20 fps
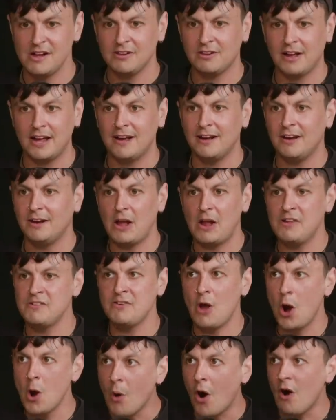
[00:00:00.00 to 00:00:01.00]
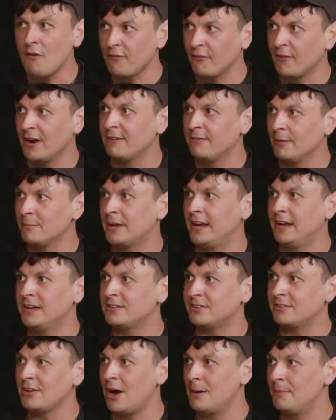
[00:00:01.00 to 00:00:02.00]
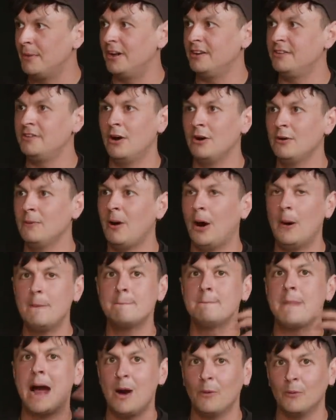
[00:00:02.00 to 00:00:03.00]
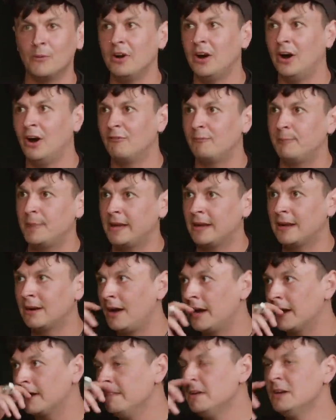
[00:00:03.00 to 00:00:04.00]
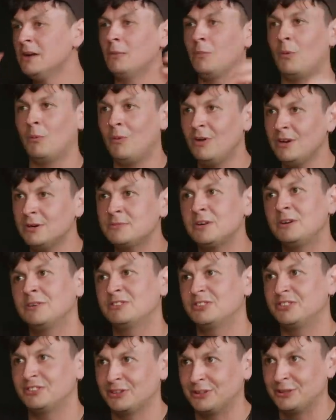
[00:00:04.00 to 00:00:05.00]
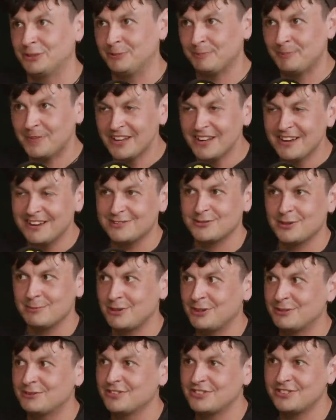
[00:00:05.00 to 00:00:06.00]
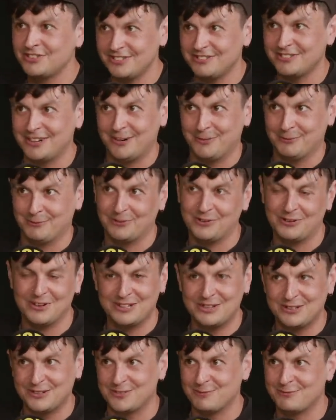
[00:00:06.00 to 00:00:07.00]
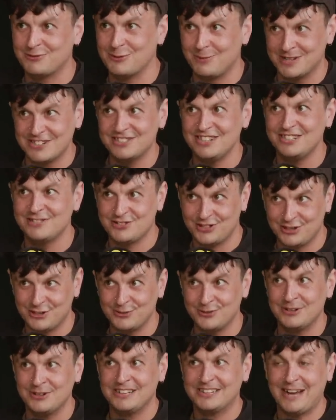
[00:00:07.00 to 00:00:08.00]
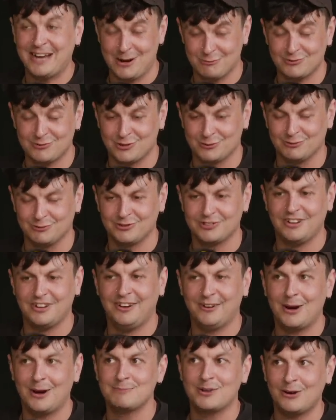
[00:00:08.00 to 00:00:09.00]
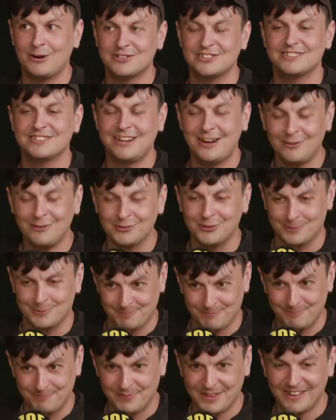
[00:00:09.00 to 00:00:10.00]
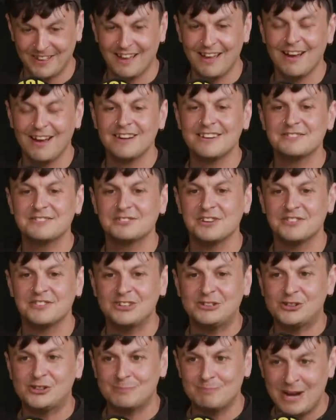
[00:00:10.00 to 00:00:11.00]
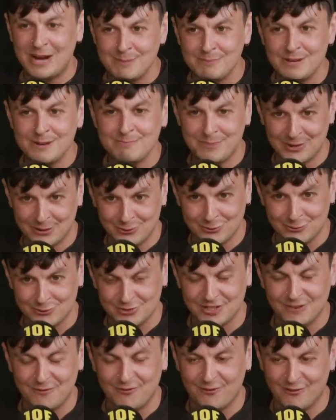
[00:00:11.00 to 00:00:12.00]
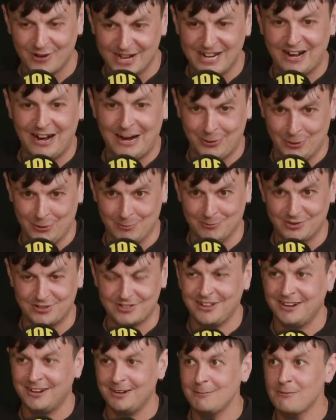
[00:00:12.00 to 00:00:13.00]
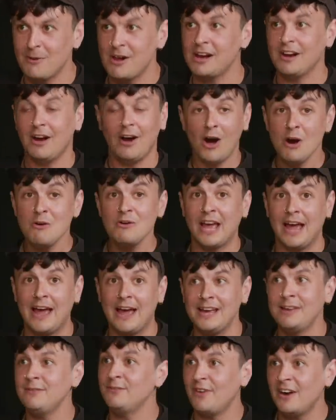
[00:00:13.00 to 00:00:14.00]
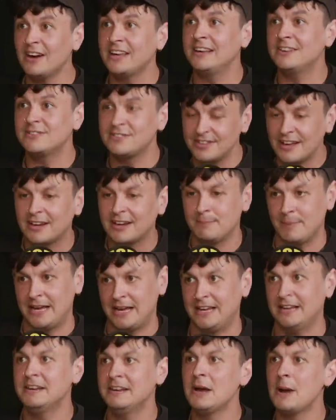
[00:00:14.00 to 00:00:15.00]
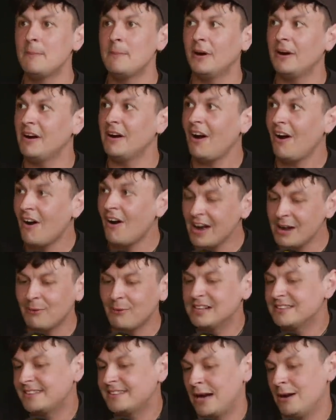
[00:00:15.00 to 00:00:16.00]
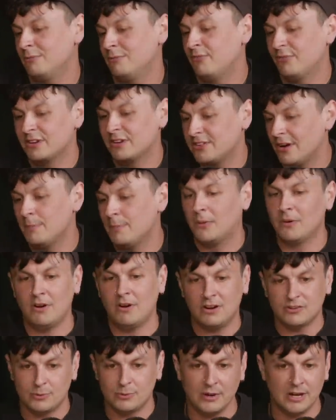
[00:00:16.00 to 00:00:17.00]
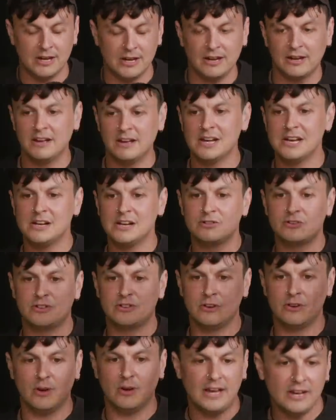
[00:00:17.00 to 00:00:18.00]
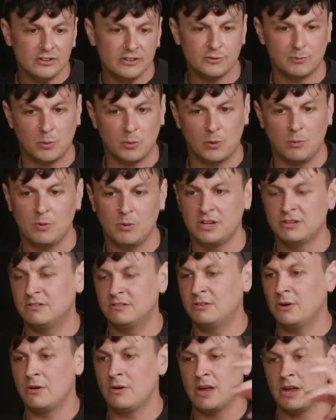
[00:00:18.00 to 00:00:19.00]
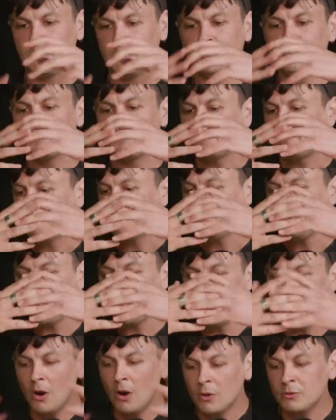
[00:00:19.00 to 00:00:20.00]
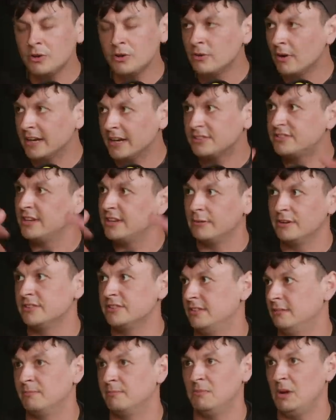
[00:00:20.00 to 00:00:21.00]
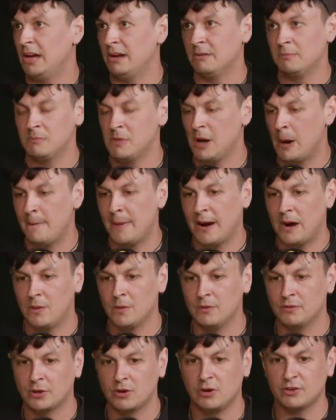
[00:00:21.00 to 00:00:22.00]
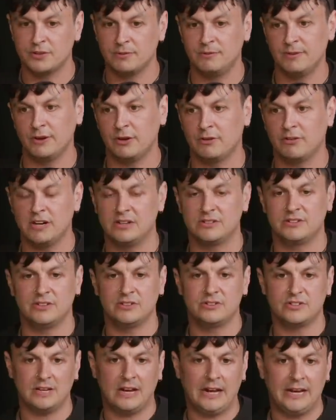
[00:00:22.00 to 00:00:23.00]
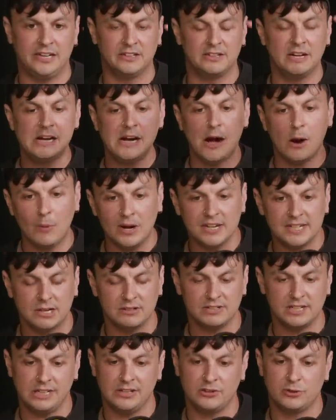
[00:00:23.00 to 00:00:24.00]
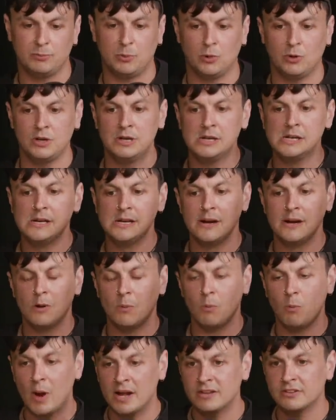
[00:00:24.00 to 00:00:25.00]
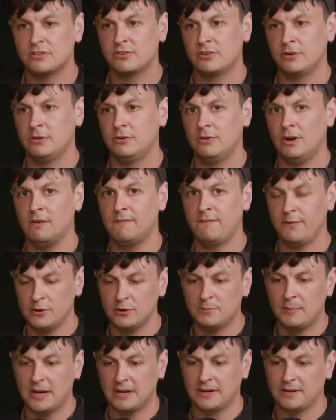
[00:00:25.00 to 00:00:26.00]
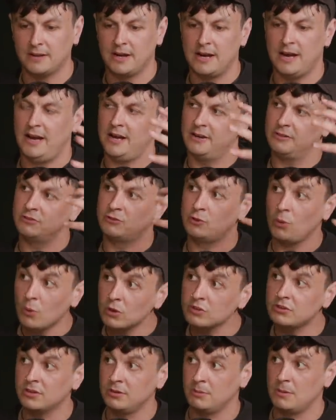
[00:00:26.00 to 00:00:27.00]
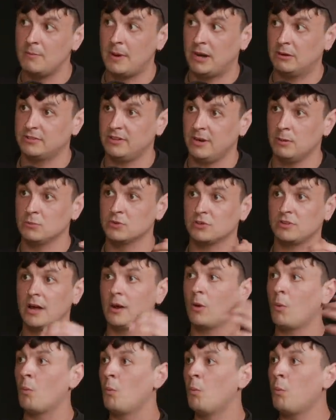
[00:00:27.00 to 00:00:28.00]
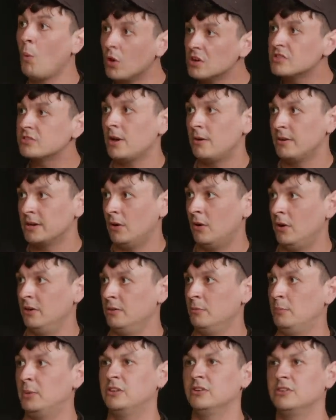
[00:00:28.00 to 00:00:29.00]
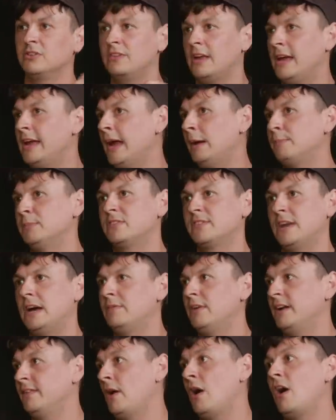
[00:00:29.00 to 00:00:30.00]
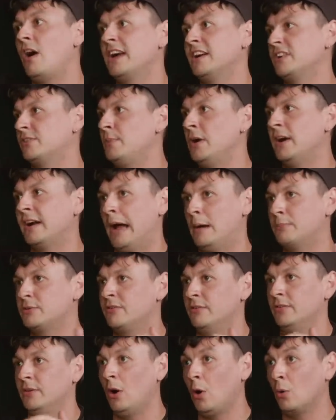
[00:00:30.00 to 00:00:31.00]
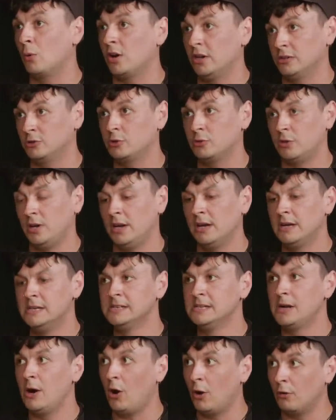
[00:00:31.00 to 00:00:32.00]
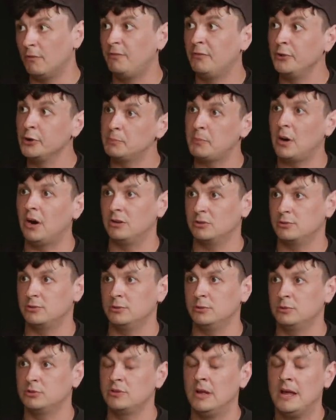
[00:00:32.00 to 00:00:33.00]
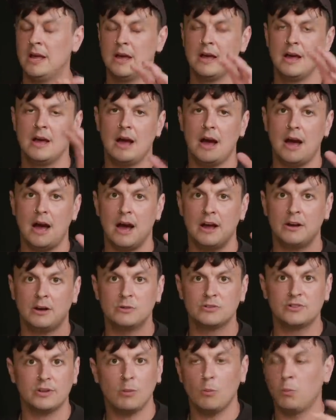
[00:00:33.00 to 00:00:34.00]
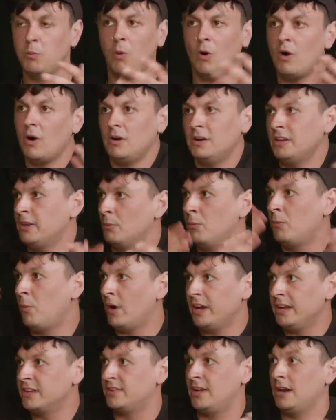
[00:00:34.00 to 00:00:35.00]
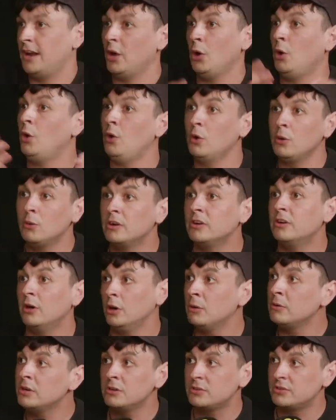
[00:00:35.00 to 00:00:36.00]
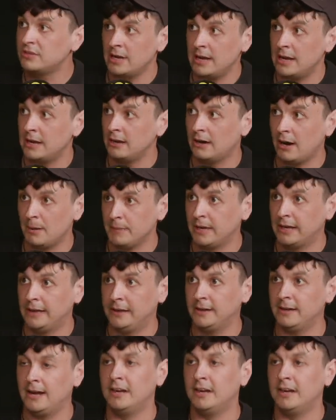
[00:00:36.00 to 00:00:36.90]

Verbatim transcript: Like, no offering from Keir Starmer, no amount of being like, well, what I'm going to do is I'm going to sit down with the leaders of twenty-two councils and I'm going to tell them that they should maybe build free homes. And I'm like, okay, fucking sick, mate. But I went down, for example, last week to Eastbourne. We're doing a whole new like series of, um, about the cost of living crisis, and I went down to Eastbourne, went to a food bank there and talked to them about it and was like, what's going on? Because they happen to have like the highest per capita in the whole country of food parcels. And I was like, what, you know, what is it? Like, who are you, who are you seeing coming in?